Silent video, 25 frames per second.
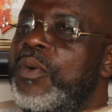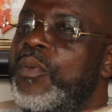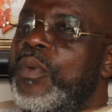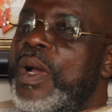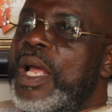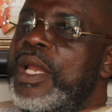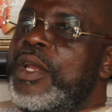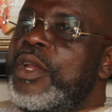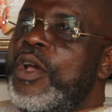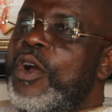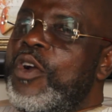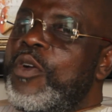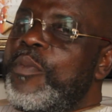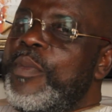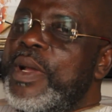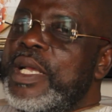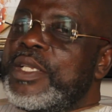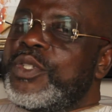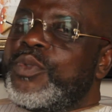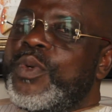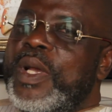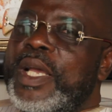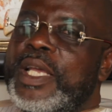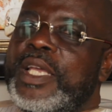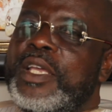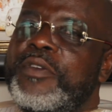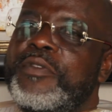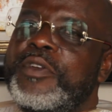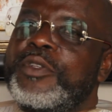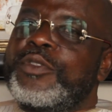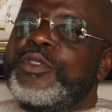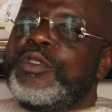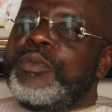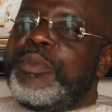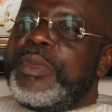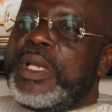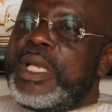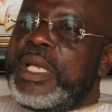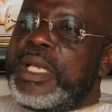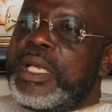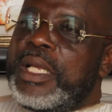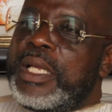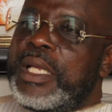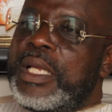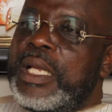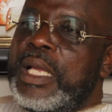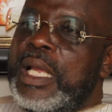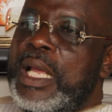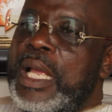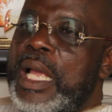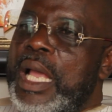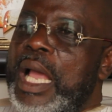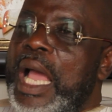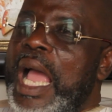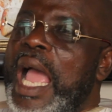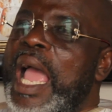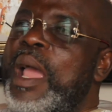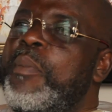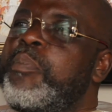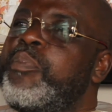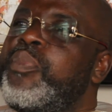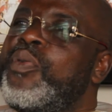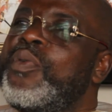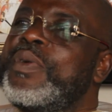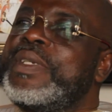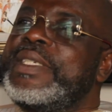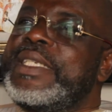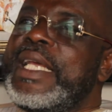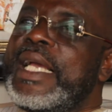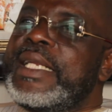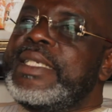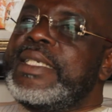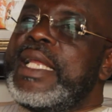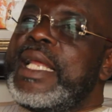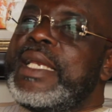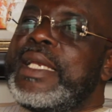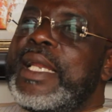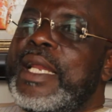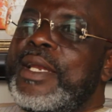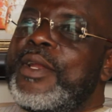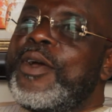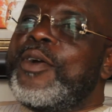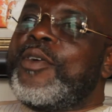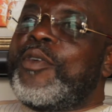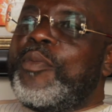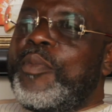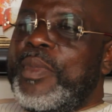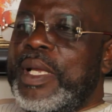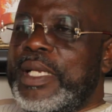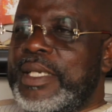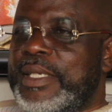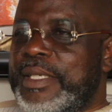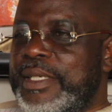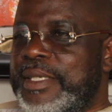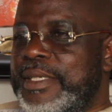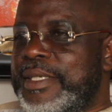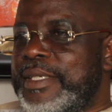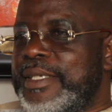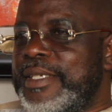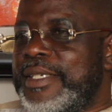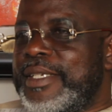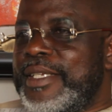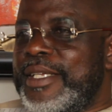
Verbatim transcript: When documents were given to me, I protected the document.